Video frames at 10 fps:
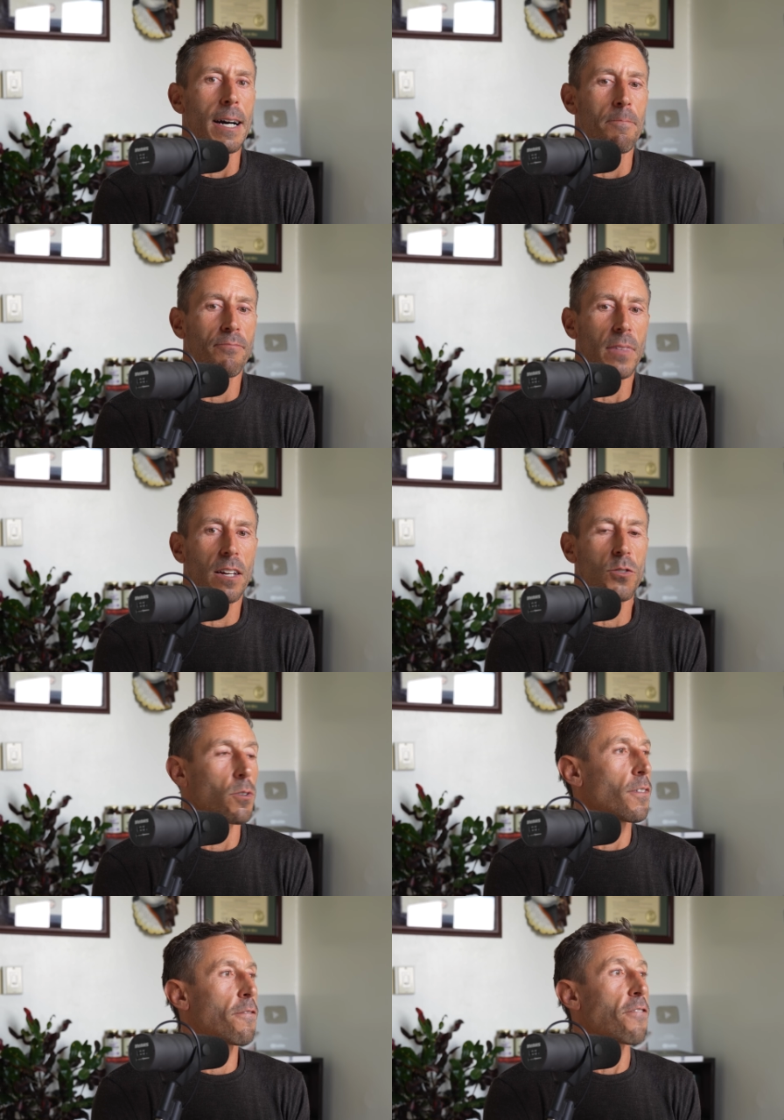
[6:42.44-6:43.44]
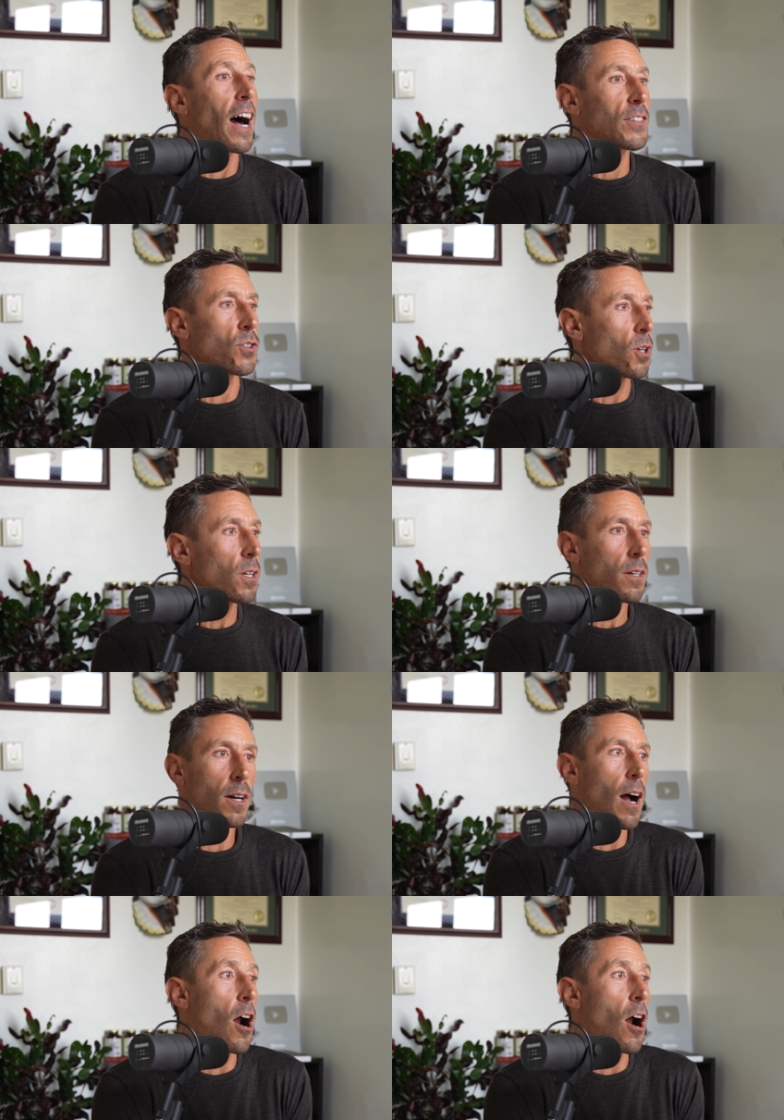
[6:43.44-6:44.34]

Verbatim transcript: um, sort of fossil.